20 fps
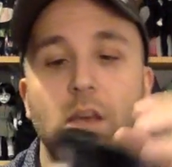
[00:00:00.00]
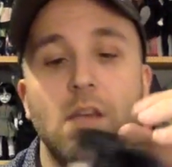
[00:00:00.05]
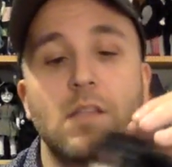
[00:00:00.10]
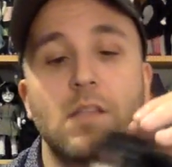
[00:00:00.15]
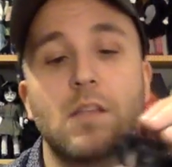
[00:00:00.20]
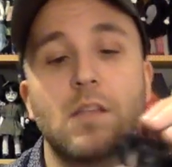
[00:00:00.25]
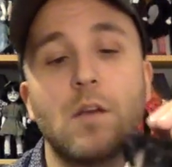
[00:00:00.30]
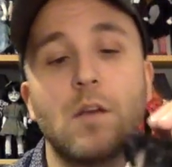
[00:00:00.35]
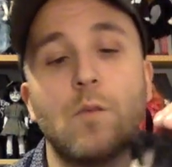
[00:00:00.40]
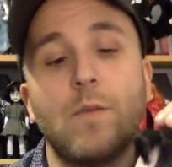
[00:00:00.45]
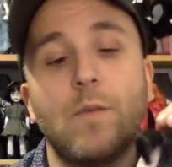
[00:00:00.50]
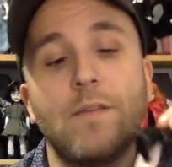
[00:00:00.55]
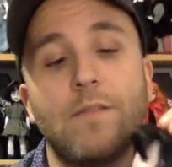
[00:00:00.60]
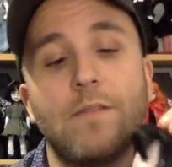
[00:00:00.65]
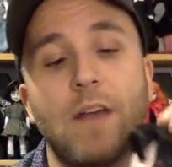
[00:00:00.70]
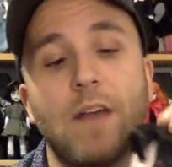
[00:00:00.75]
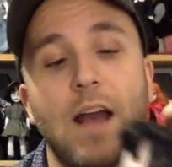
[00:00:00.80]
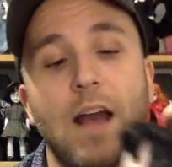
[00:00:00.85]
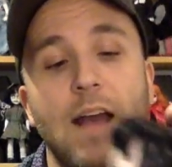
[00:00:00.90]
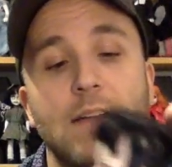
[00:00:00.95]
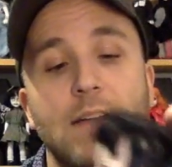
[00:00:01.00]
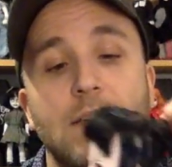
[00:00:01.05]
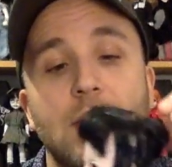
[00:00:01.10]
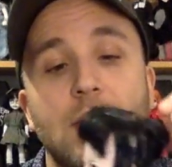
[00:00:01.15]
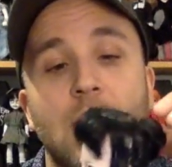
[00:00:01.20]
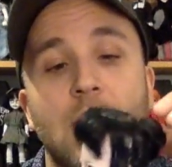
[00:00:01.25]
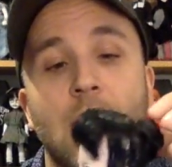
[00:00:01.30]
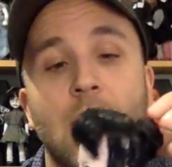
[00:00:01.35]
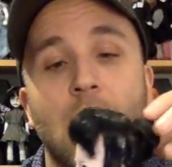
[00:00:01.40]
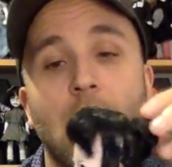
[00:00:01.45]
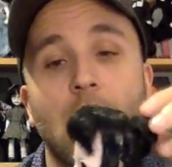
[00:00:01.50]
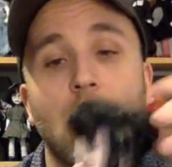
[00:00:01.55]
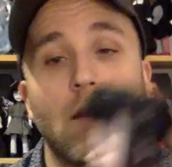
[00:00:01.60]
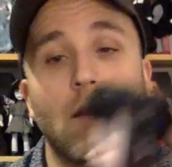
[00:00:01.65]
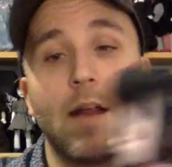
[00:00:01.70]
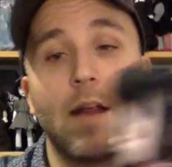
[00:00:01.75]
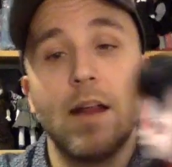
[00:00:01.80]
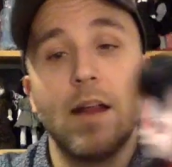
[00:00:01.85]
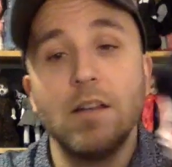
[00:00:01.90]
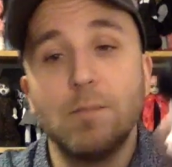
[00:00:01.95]
So we've got
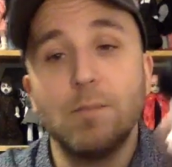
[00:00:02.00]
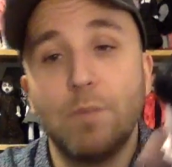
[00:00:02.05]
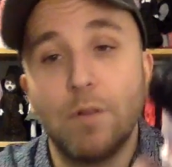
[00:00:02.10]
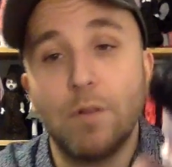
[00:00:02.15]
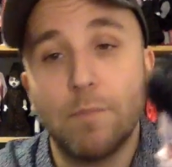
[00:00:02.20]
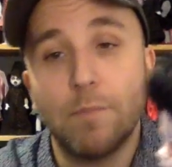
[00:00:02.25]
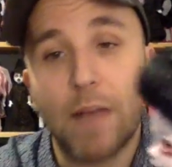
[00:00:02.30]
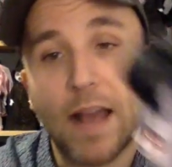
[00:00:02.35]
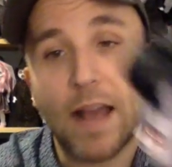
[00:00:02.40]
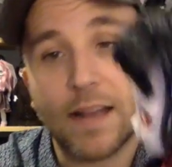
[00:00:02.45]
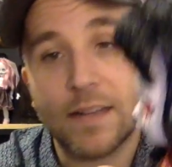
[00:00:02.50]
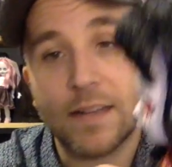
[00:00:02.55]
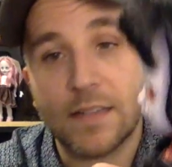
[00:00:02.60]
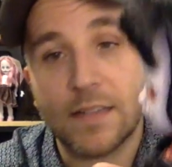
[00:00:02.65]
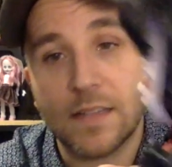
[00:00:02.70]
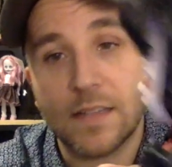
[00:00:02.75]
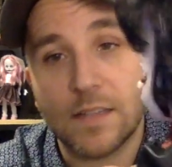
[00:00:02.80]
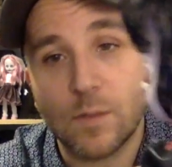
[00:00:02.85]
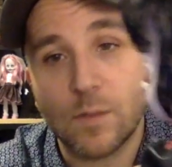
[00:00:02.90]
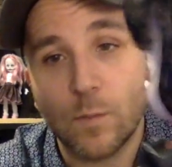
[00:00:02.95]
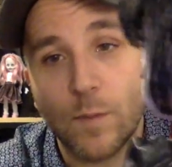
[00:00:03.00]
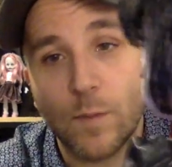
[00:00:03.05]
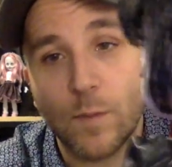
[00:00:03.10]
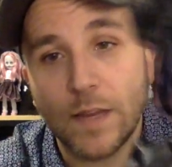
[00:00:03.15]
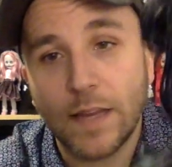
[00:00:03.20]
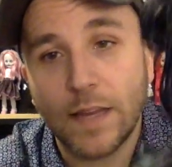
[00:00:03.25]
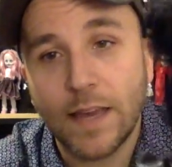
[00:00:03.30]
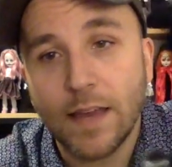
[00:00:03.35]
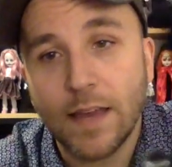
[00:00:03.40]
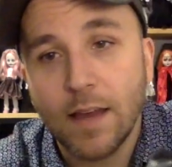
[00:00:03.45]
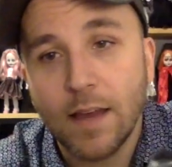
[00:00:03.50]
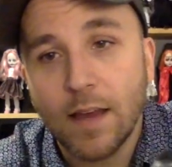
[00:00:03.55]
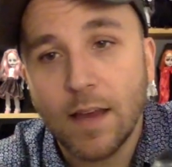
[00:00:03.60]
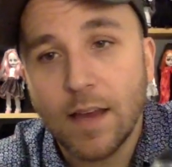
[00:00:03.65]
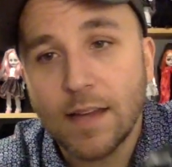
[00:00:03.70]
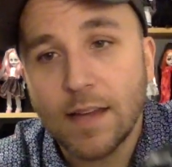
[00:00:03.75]
her hair's pulled back into this really